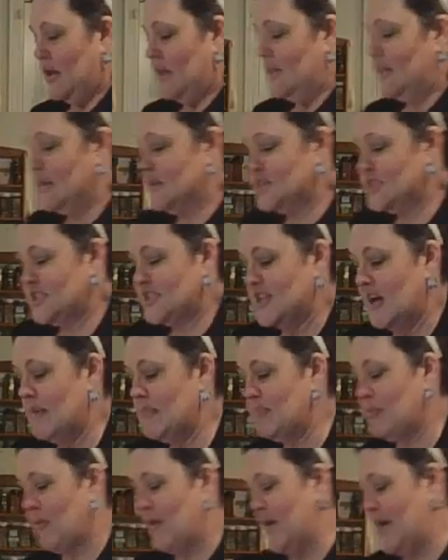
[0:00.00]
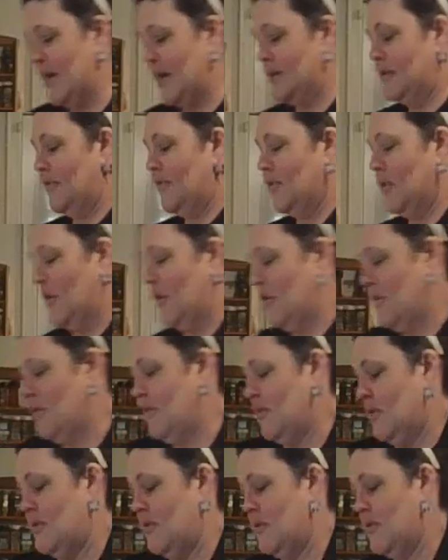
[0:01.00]
There's some breads,
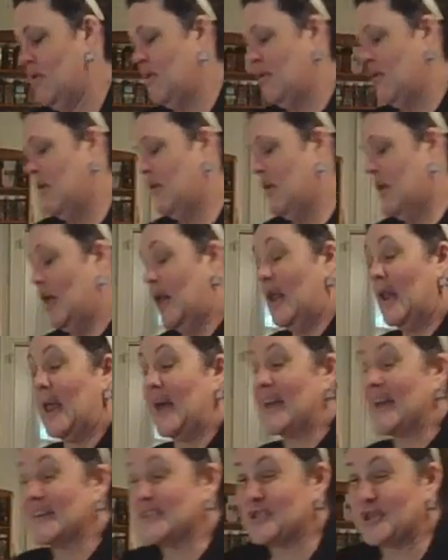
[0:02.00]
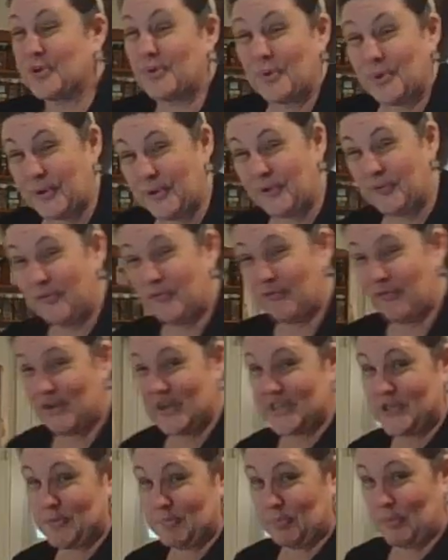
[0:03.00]
like a true
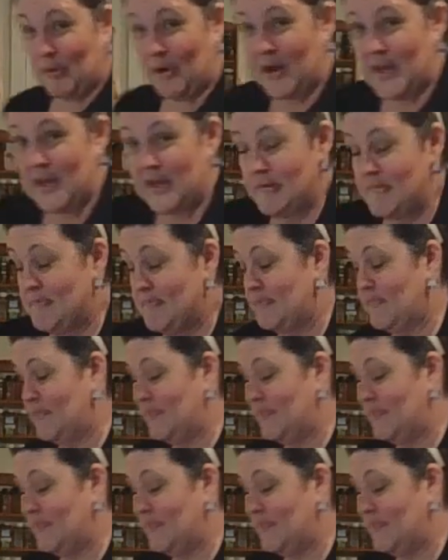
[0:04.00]
French bread,